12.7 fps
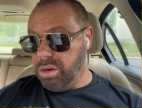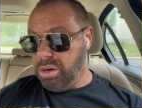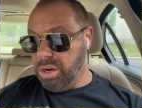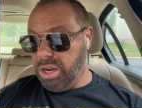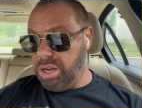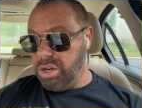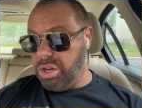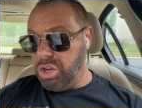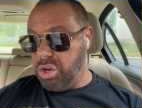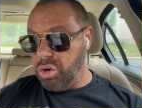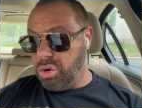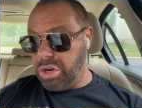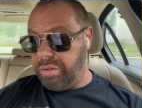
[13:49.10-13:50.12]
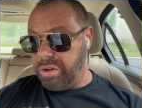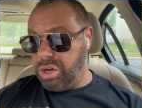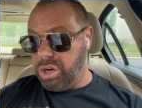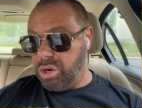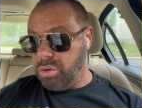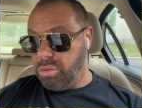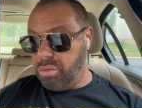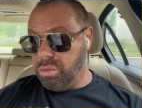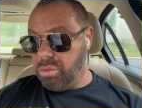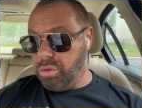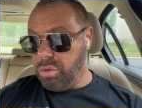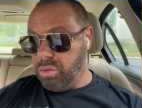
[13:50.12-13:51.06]
And you don't even know
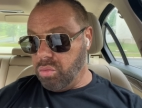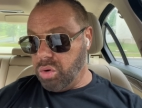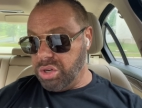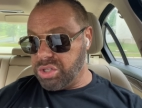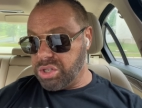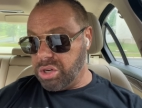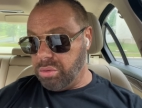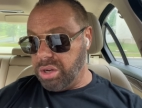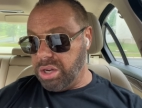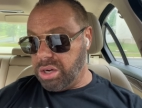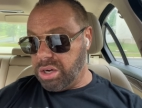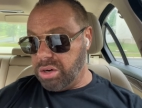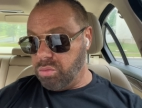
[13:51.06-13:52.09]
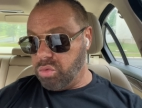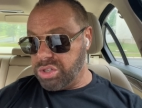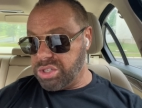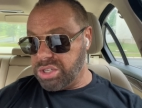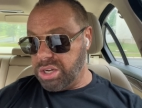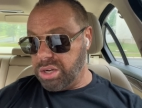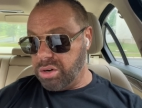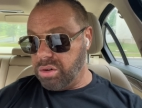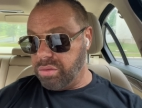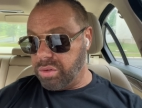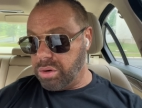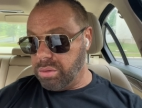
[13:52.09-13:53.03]
what's going on, what's taken
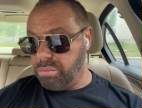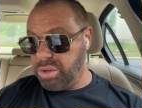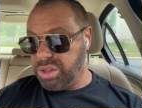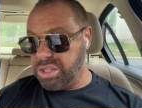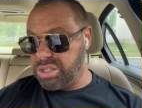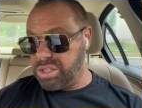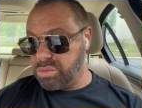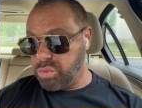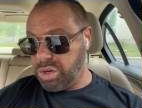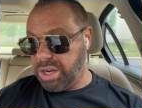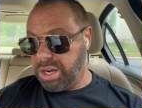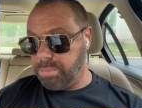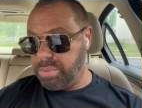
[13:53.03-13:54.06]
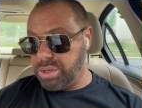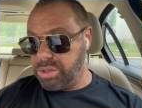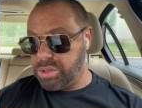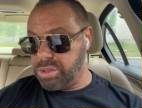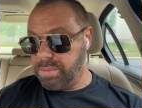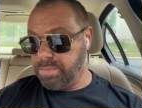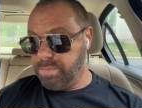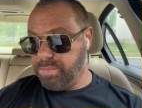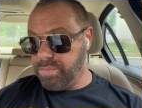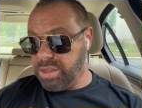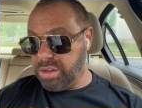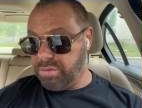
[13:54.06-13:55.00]
over. But this is what happens.
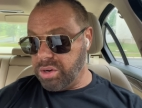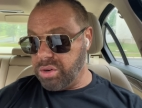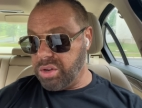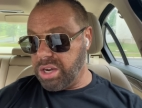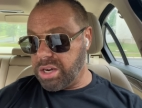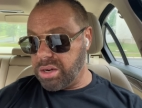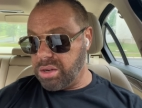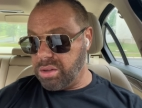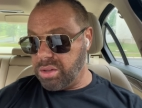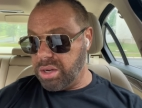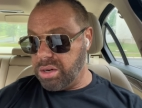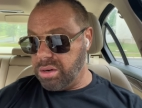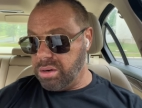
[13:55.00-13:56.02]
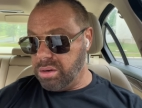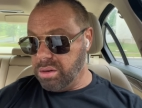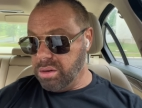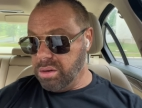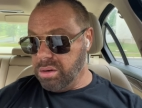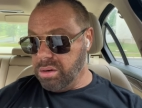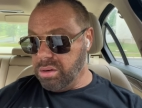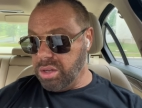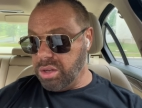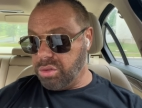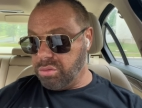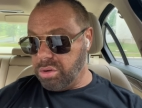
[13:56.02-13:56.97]
They're very calculated.
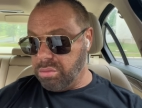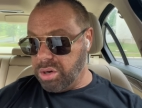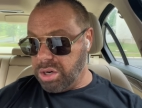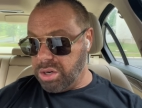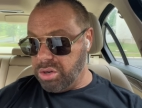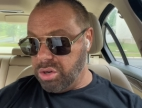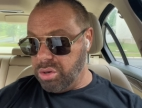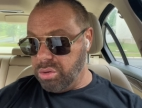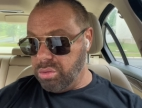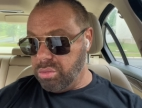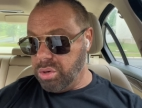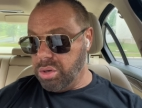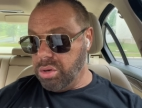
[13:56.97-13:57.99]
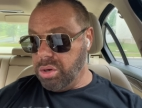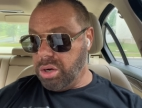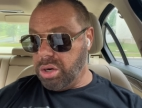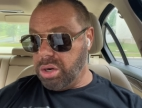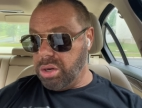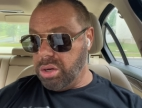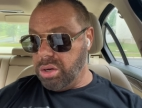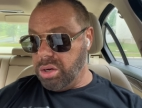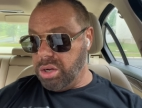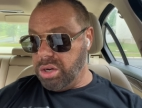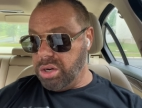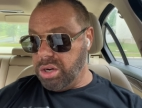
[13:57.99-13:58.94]
They throw it on you, uh,
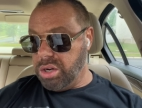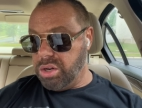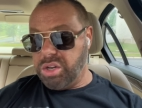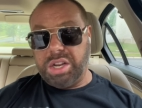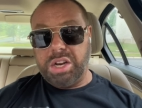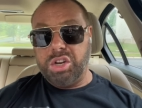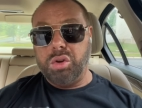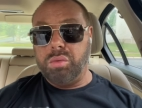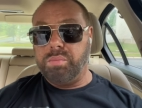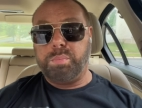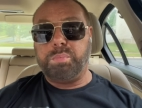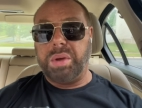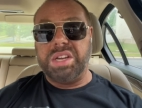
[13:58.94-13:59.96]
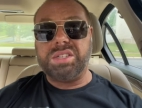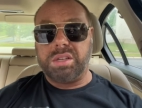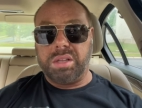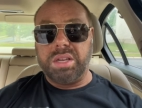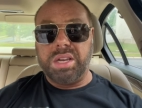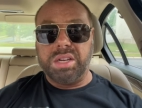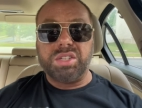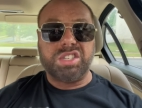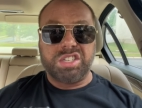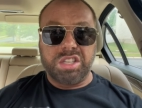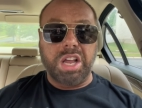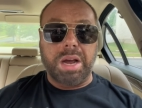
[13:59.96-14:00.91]
and and then you basically get
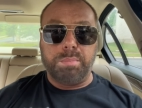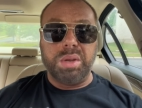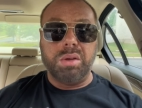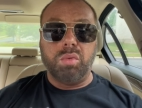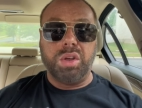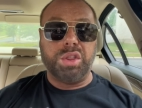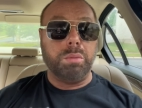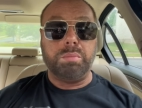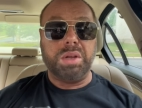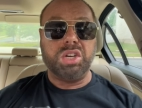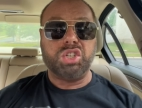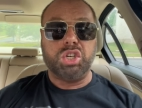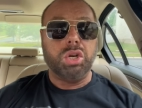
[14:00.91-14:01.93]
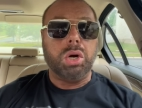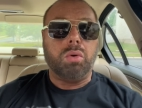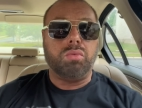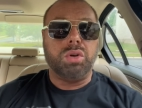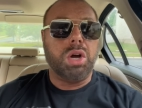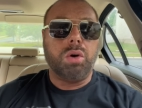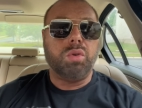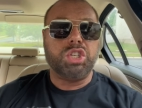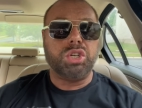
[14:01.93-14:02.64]
sloppy with it because you don't know what